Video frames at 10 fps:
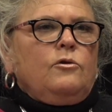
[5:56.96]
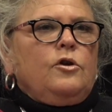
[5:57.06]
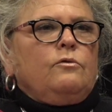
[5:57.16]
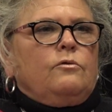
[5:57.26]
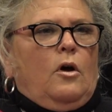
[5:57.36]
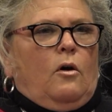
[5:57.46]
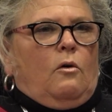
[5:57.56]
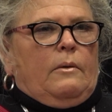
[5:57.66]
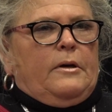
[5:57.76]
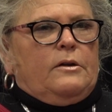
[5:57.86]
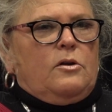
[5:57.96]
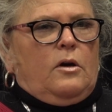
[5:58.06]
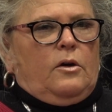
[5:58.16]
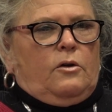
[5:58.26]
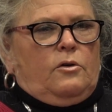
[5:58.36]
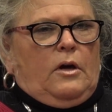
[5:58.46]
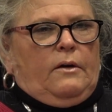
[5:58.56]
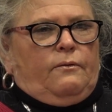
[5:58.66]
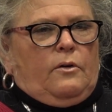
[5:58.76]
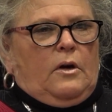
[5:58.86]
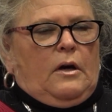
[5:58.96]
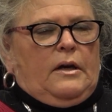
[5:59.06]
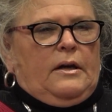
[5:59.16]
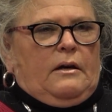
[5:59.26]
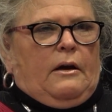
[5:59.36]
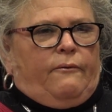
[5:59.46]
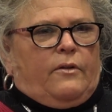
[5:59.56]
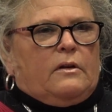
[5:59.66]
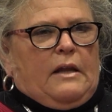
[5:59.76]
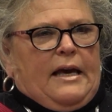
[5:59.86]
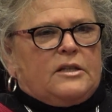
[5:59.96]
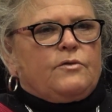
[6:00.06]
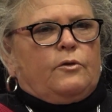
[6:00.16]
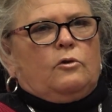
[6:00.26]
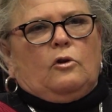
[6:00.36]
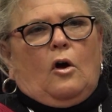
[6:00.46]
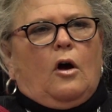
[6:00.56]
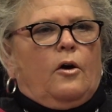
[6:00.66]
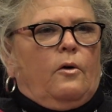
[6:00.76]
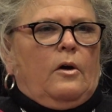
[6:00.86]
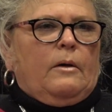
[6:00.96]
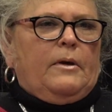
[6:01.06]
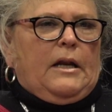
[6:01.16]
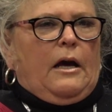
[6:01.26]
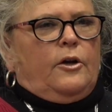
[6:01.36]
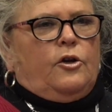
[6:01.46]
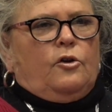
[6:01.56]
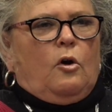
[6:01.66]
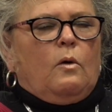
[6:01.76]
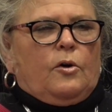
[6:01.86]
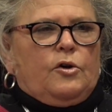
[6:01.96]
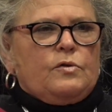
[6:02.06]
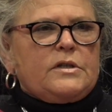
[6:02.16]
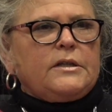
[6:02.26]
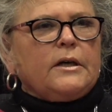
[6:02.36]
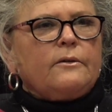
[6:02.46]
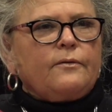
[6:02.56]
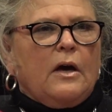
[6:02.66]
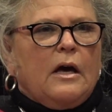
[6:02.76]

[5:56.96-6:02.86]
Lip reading: do you know? I mean, if it lasts for longer, I mean, how do you know? Are you stiff?